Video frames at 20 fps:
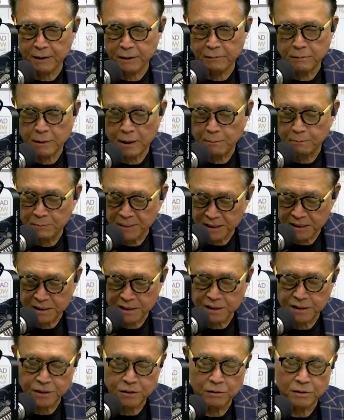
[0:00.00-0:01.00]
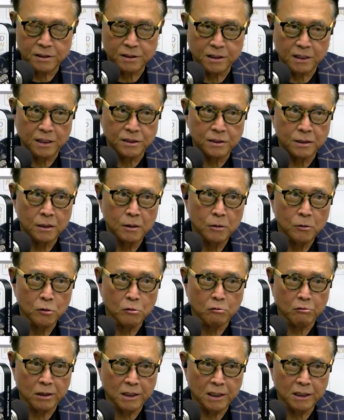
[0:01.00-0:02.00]
and business associates
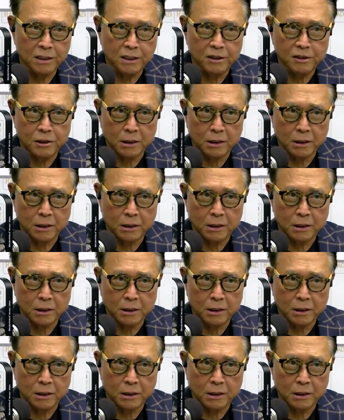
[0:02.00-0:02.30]
who really need